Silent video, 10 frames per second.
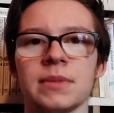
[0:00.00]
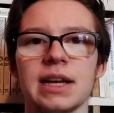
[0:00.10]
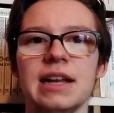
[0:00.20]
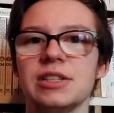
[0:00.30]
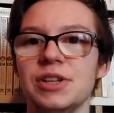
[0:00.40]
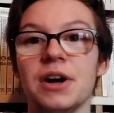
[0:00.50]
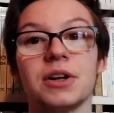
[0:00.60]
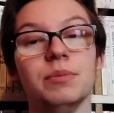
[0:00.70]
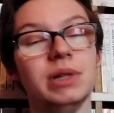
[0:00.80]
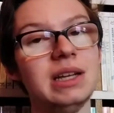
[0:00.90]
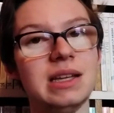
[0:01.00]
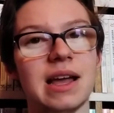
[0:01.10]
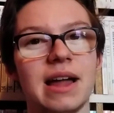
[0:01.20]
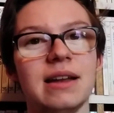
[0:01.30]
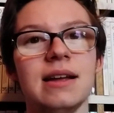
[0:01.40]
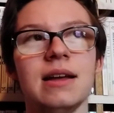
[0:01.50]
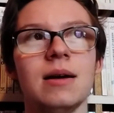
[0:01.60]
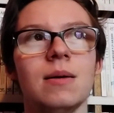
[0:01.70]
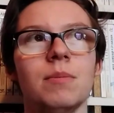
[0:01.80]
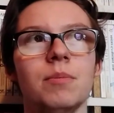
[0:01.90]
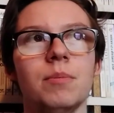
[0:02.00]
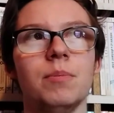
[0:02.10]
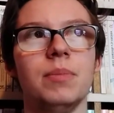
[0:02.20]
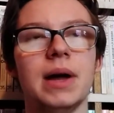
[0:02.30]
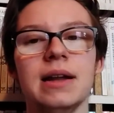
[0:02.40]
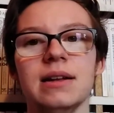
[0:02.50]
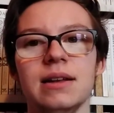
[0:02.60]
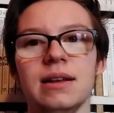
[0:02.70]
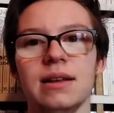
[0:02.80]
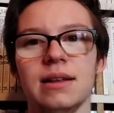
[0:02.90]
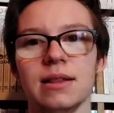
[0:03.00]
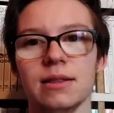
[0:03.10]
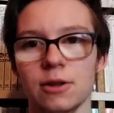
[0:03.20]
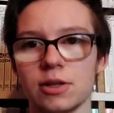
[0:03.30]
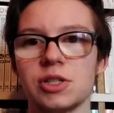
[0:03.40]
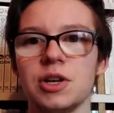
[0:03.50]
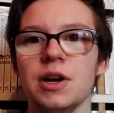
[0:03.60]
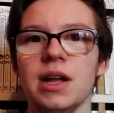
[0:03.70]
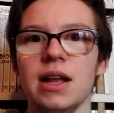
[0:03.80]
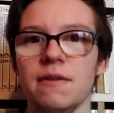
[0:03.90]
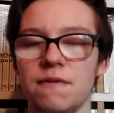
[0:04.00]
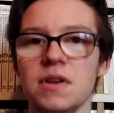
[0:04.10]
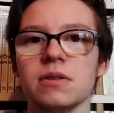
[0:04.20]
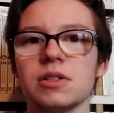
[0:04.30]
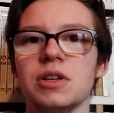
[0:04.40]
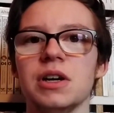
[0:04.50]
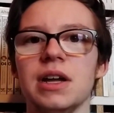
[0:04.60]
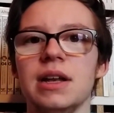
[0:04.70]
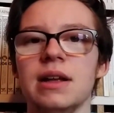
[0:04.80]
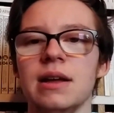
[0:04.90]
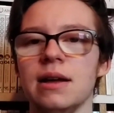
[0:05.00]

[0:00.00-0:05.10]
And it's not complete yet, but it looks good, it feels good,